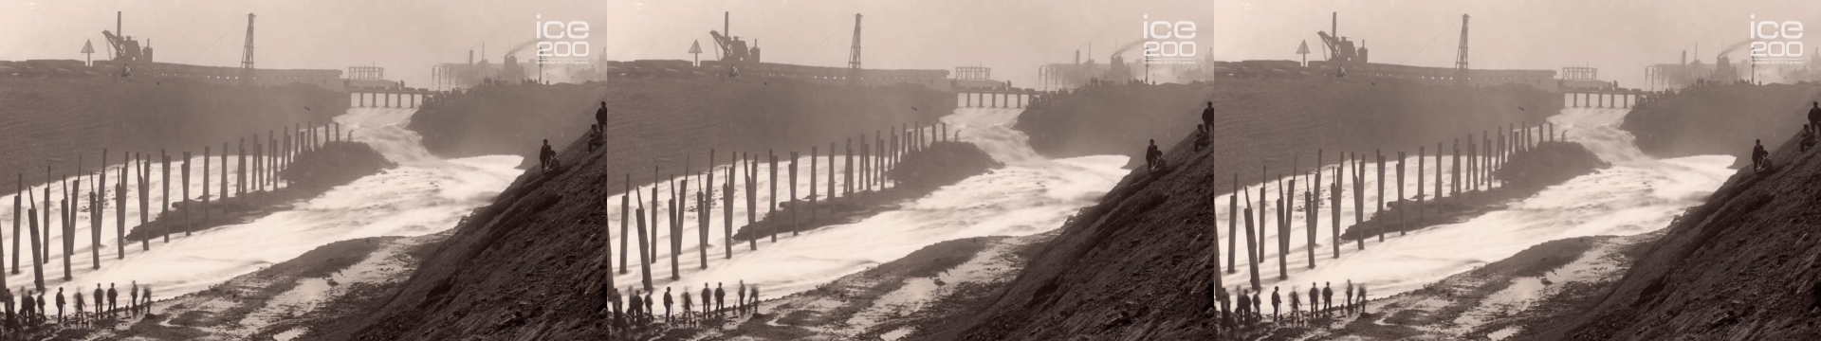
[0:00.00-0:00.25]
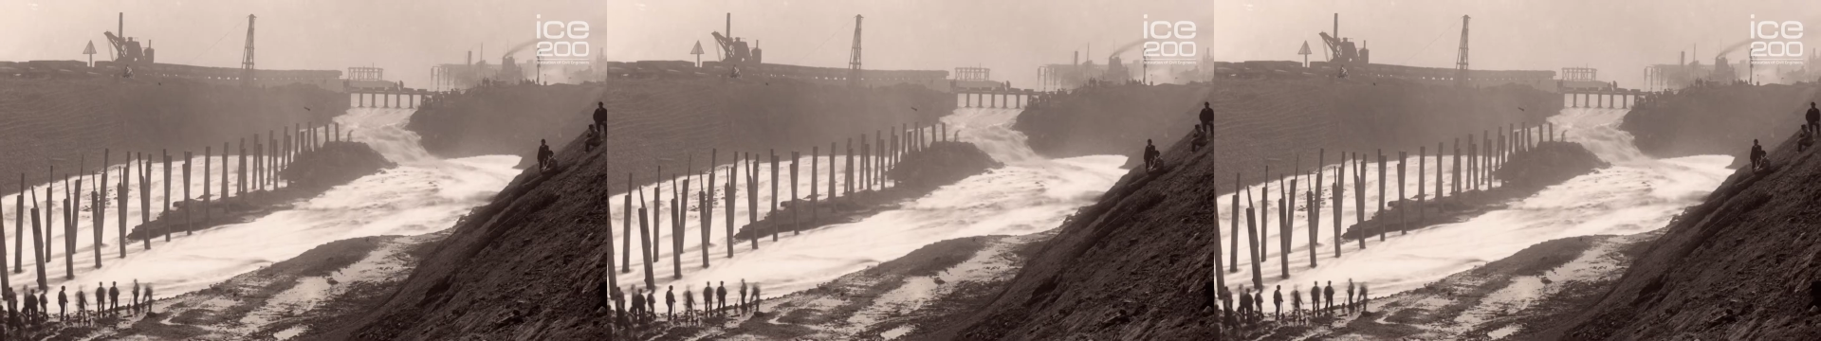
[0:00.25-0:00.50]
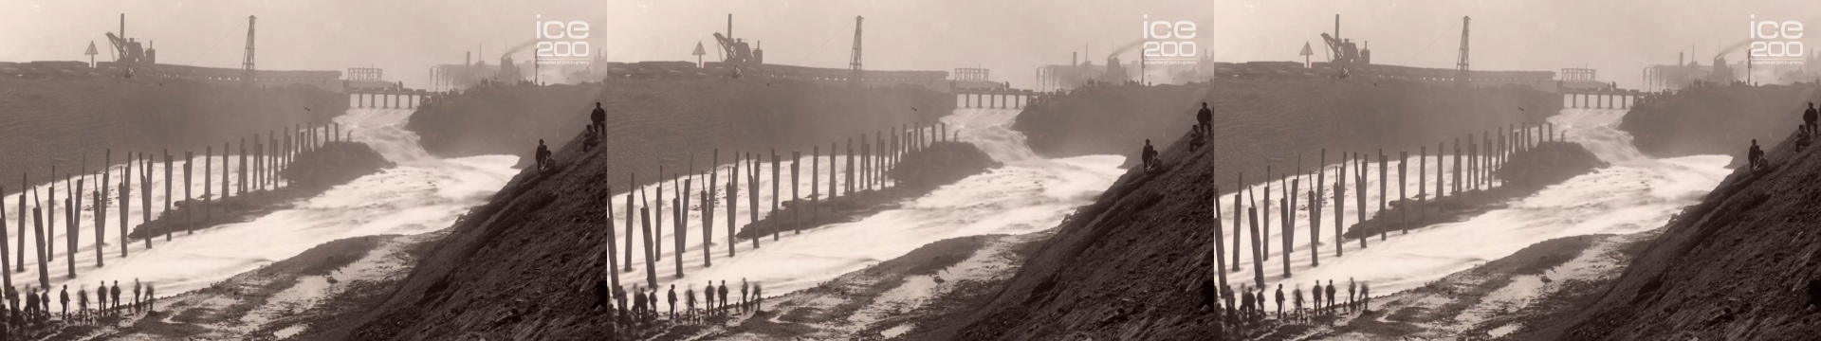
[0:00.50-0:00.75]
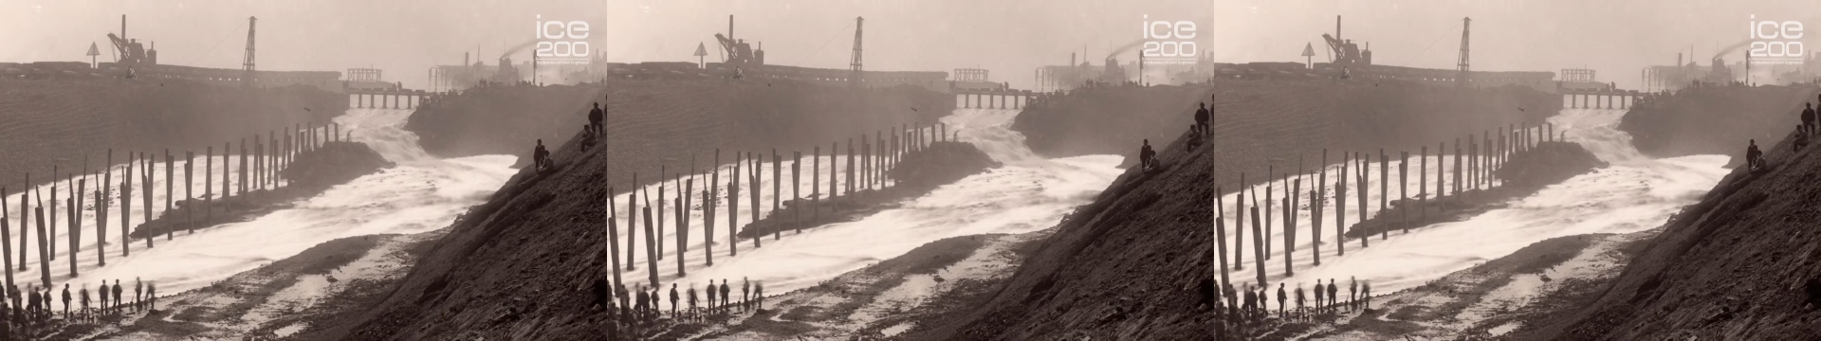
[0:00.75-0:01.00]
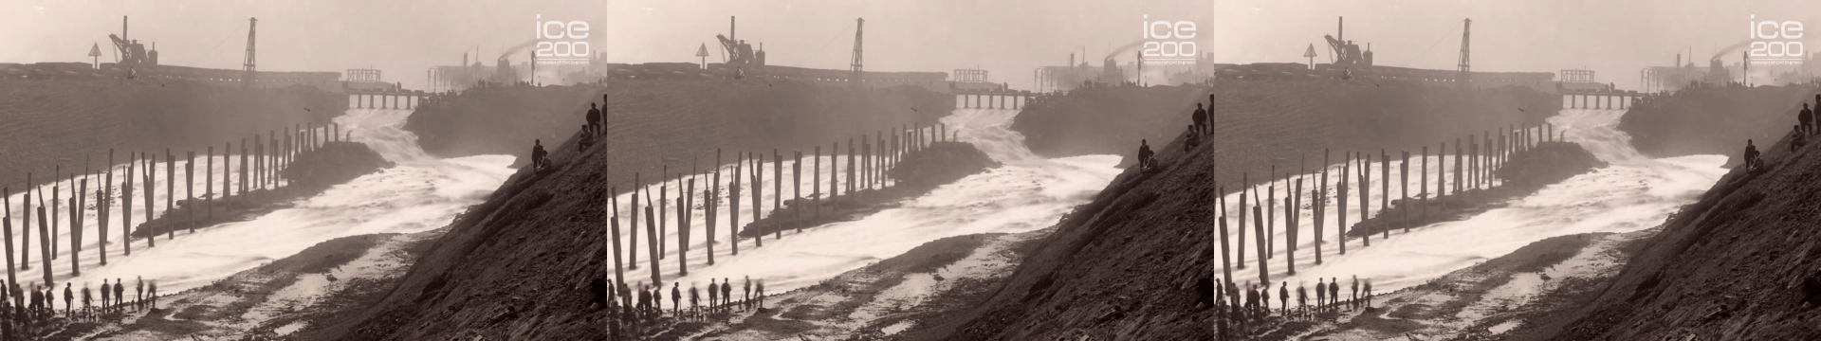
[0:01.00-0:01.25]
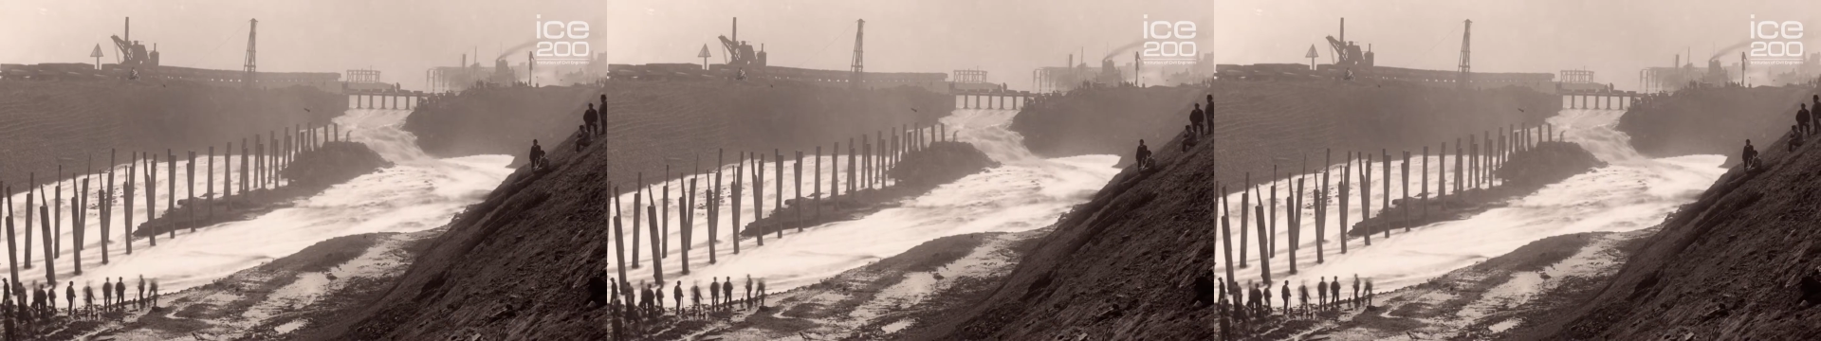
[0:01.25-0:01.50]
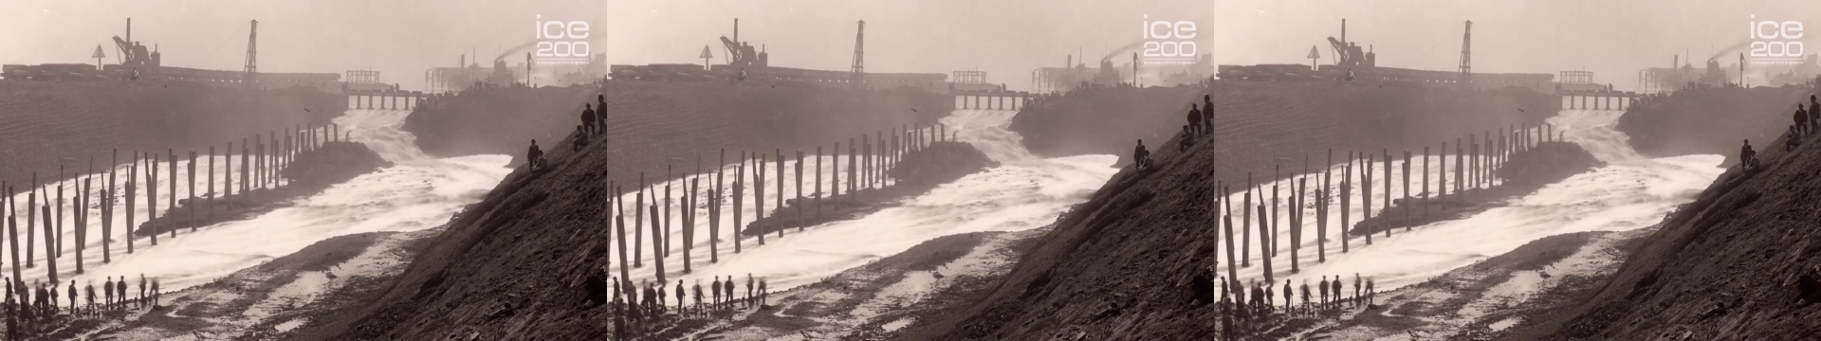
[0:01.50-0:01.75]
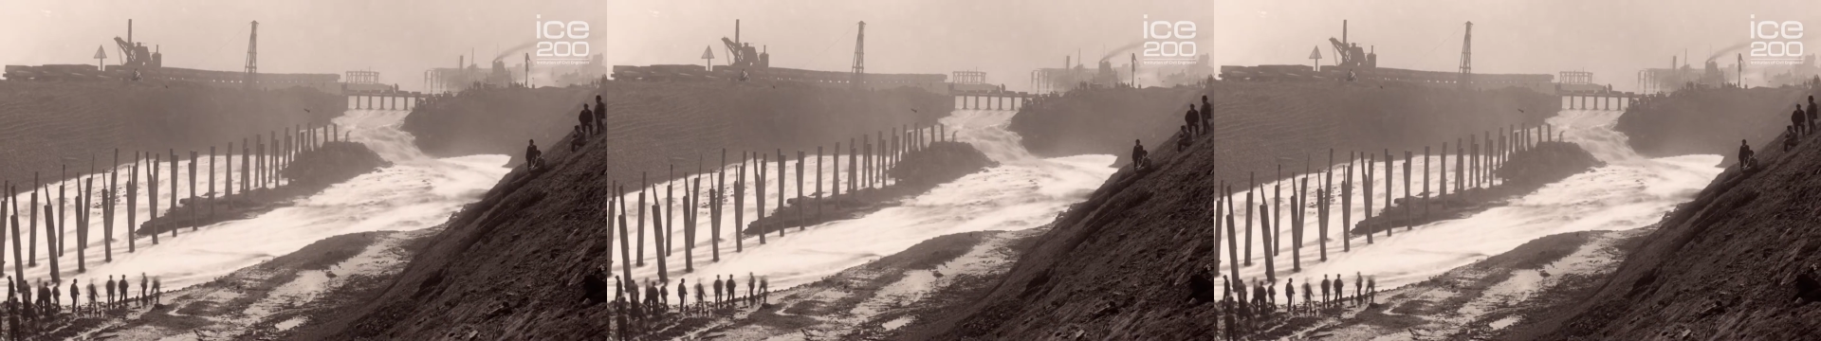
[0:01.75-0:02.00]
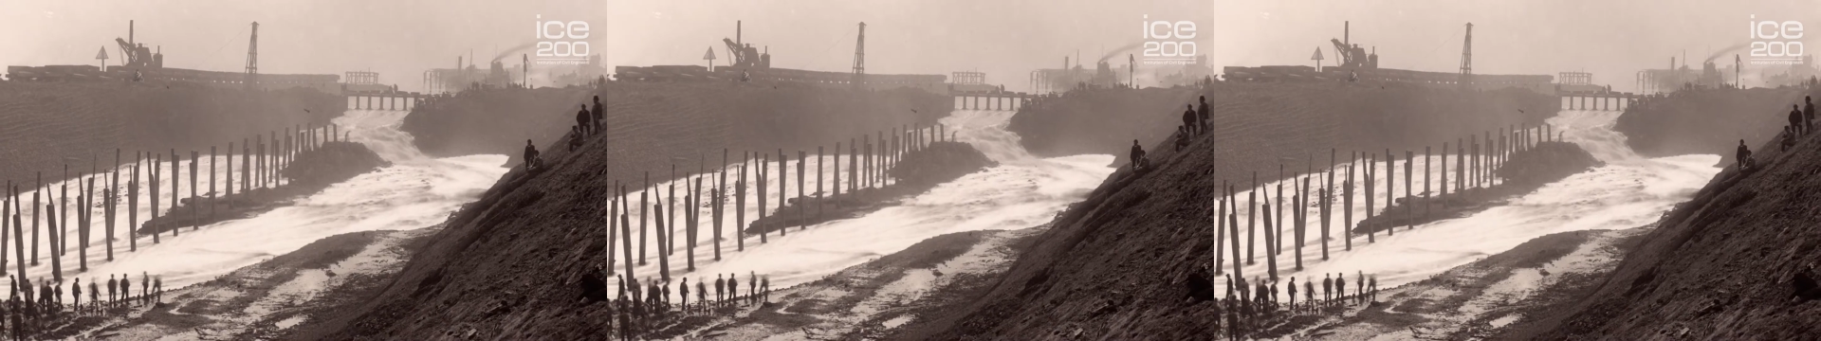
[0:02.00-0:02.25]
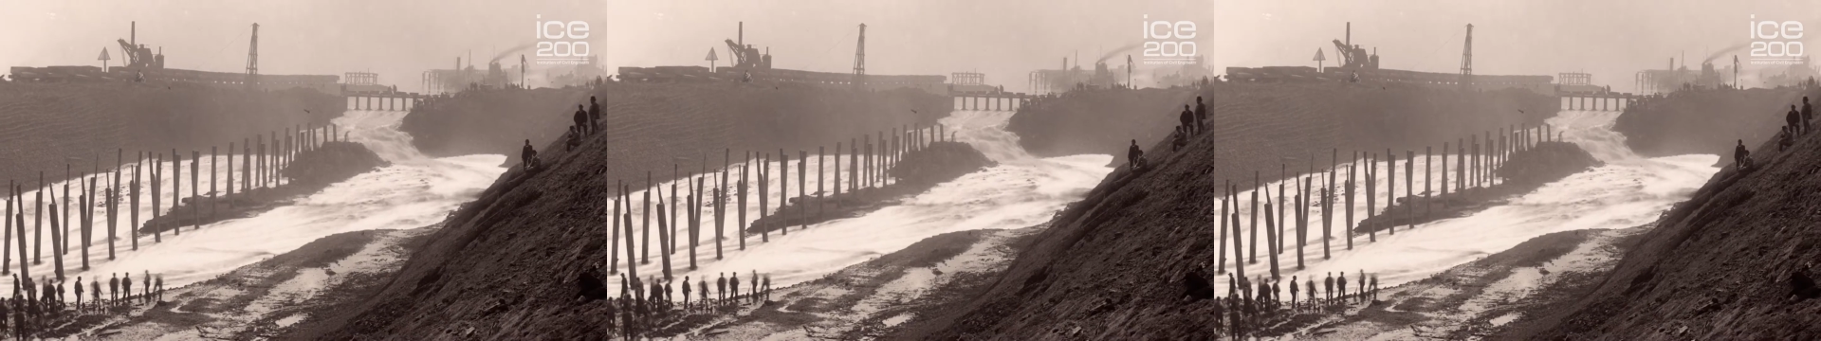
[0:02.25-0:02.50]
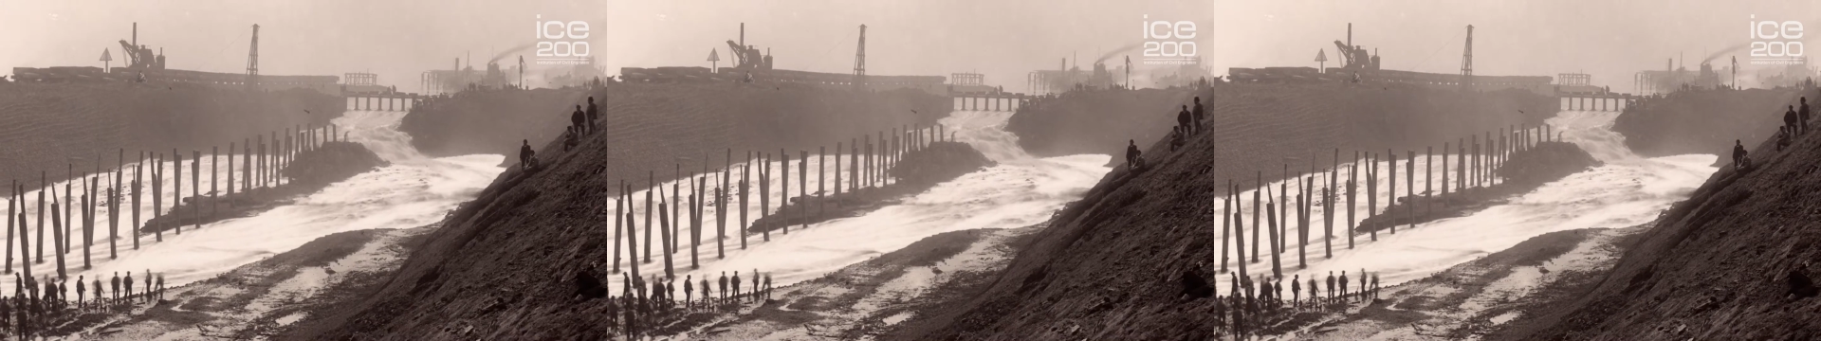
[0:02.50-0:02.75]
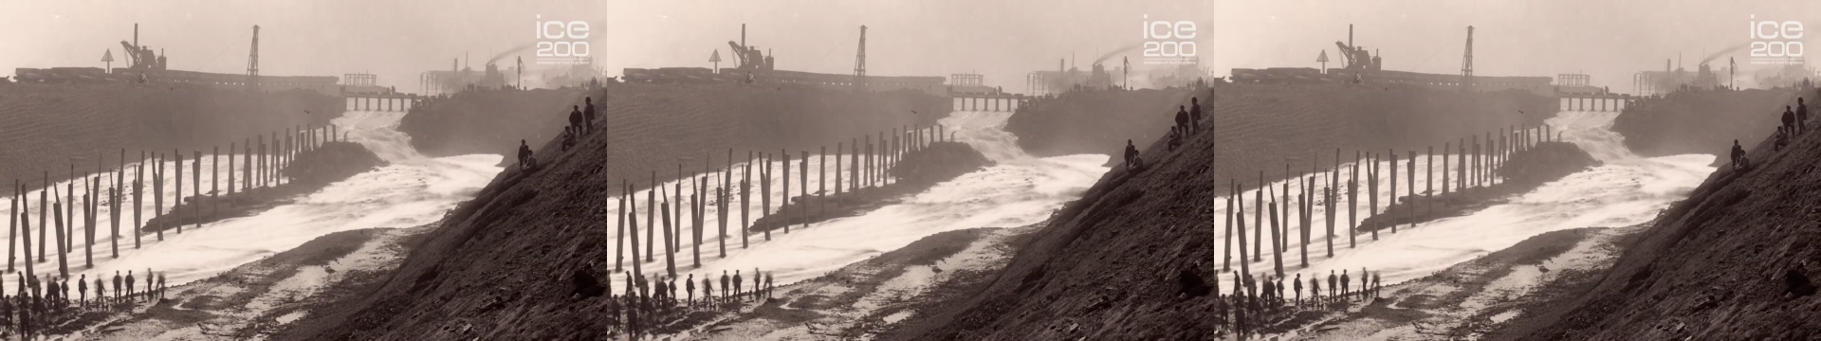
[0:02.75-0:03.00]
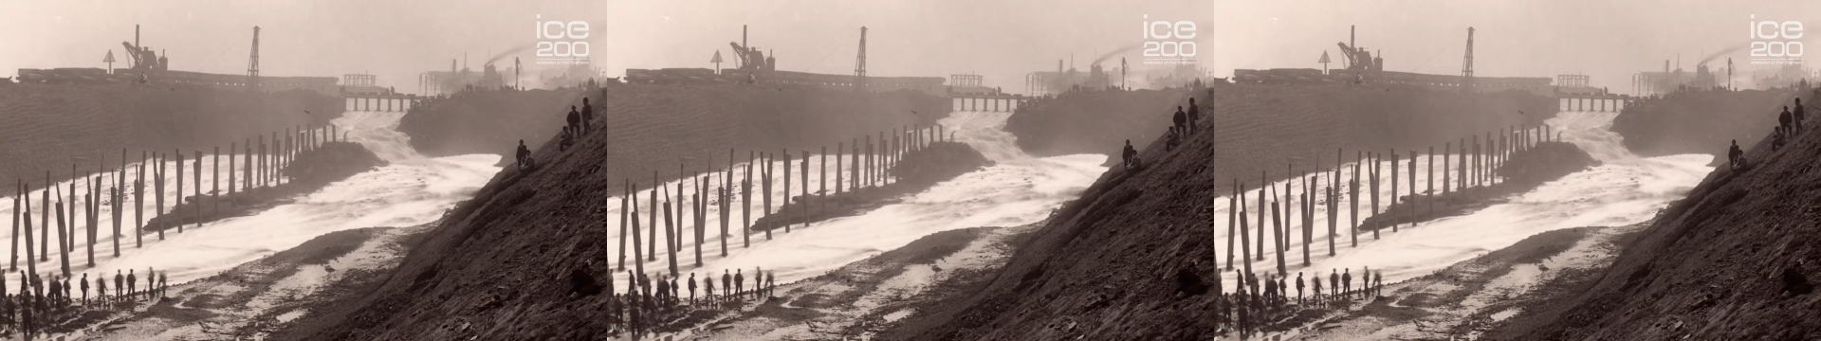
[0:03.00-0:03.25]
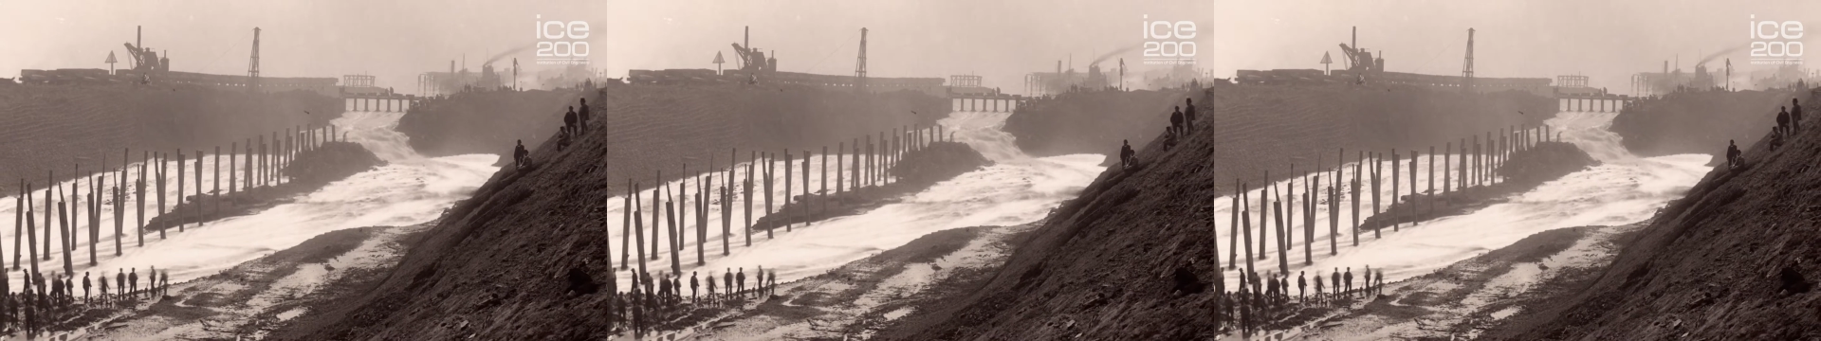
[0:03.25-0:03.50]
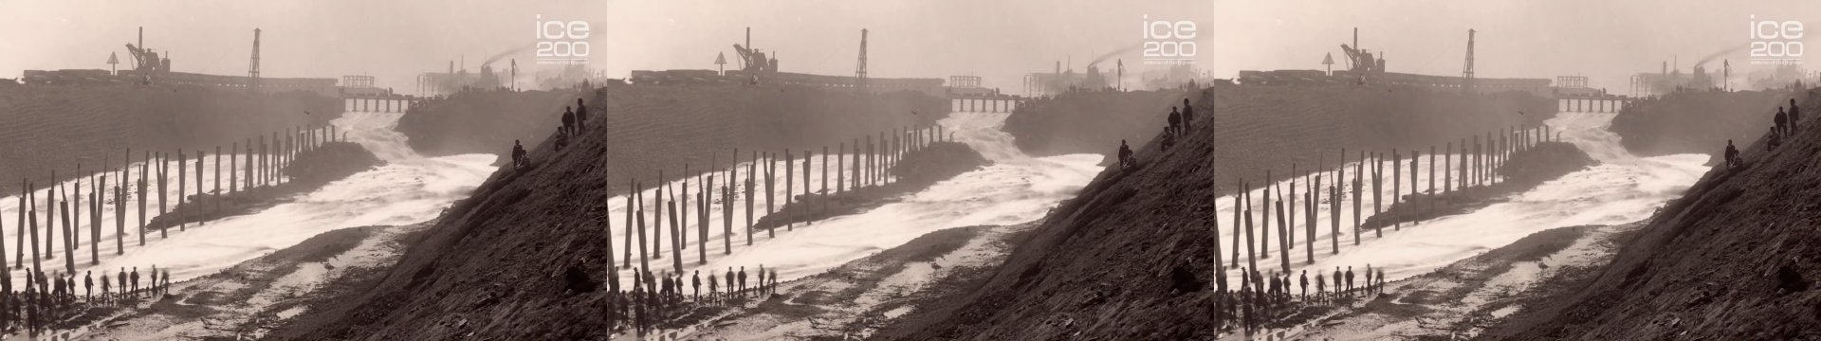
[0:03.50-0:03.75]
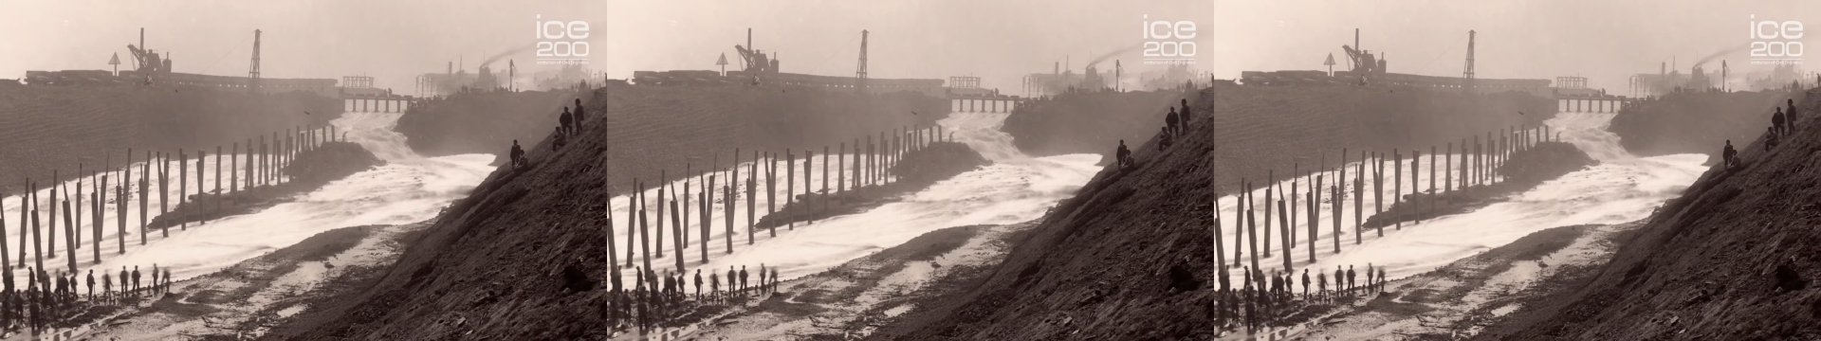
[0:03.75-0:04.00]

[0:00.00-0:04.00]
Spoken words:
[unreadable: no face in view]